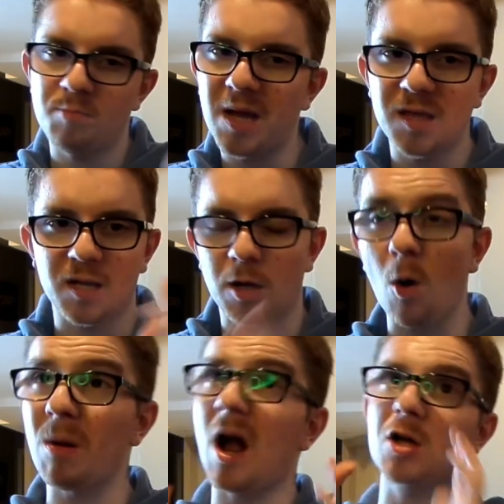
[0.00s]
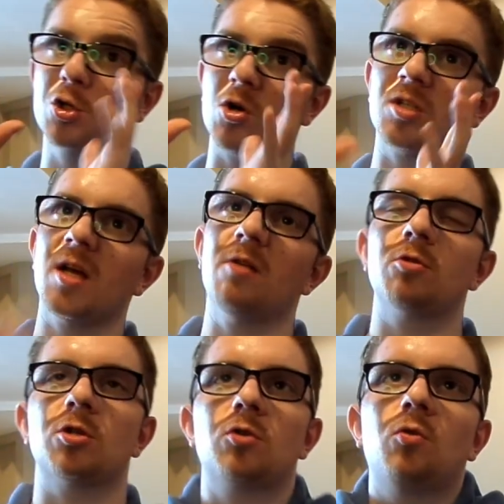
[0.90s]
thing like, oh my gosh, Cersei. It was
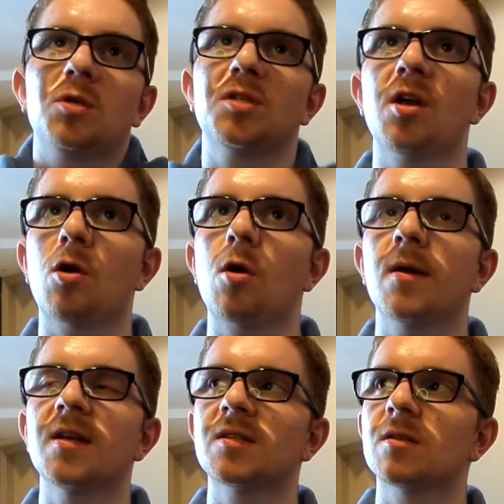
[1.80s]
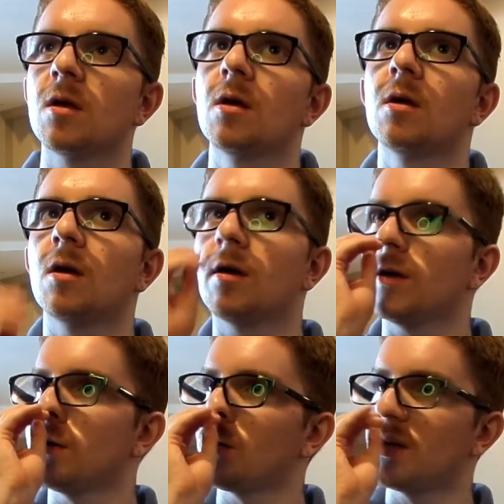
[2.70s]
just cool to see her in this
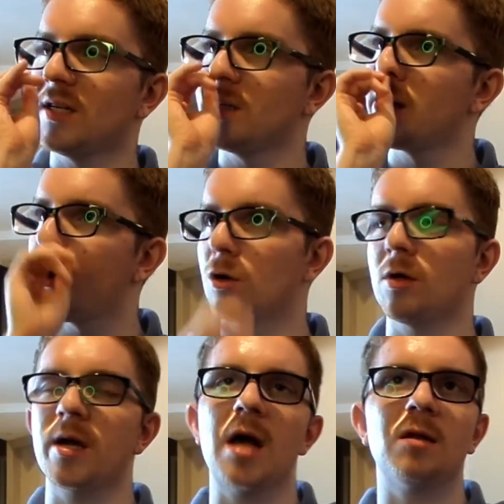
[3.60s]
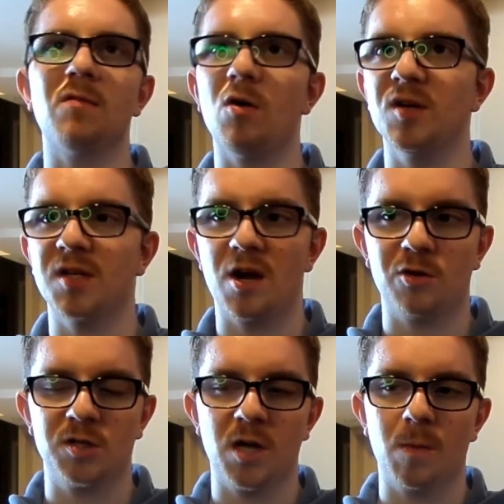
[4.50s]
another DC character. Like, I love all these
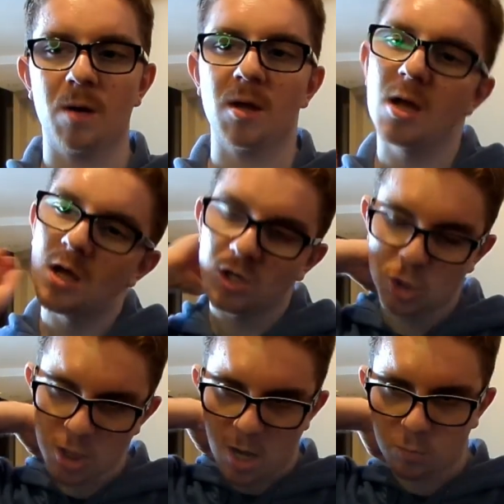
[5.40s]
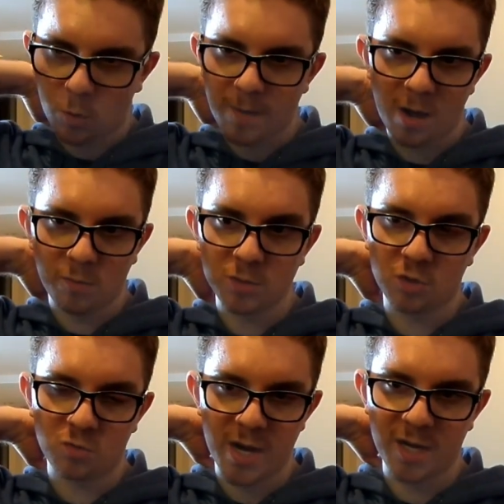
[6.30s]
characters teaming up. G.I. Robot was
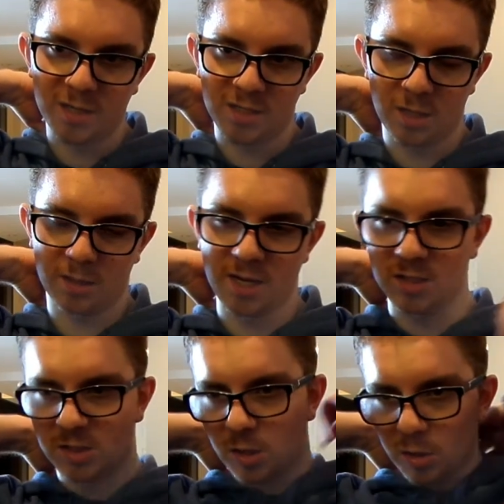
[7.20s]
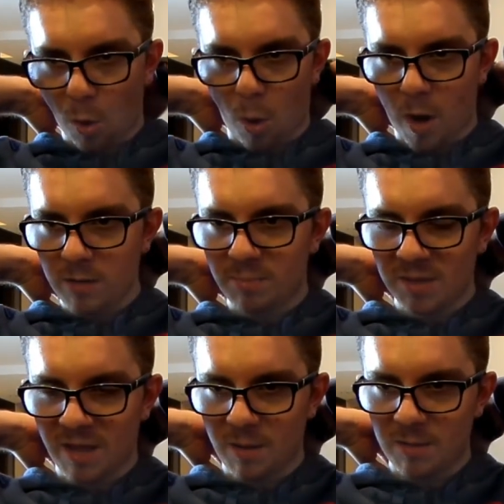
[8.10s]
great until he's gone, but
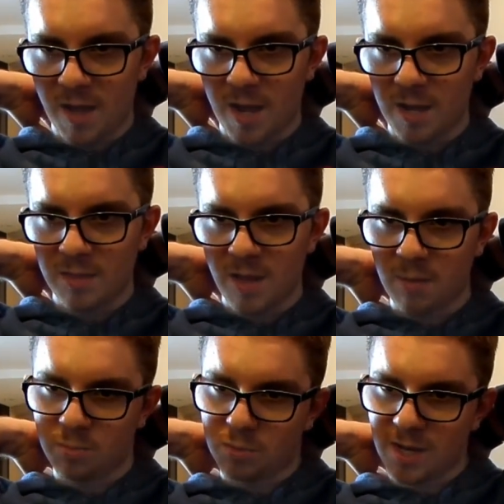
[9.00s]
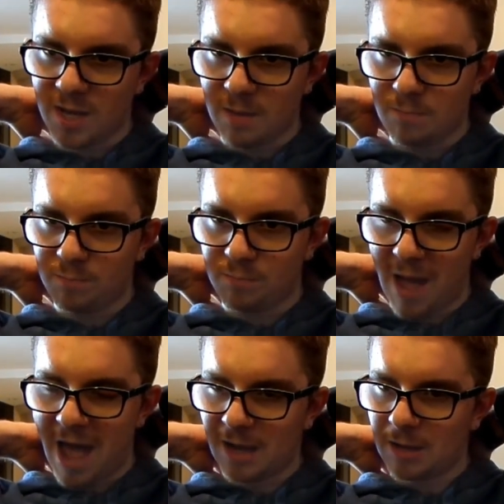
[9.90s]
they bring him
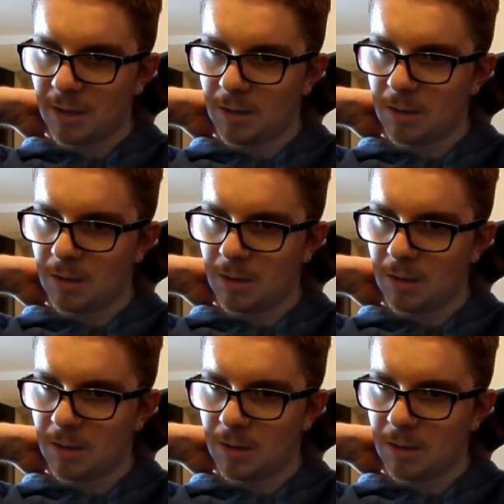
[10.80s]
back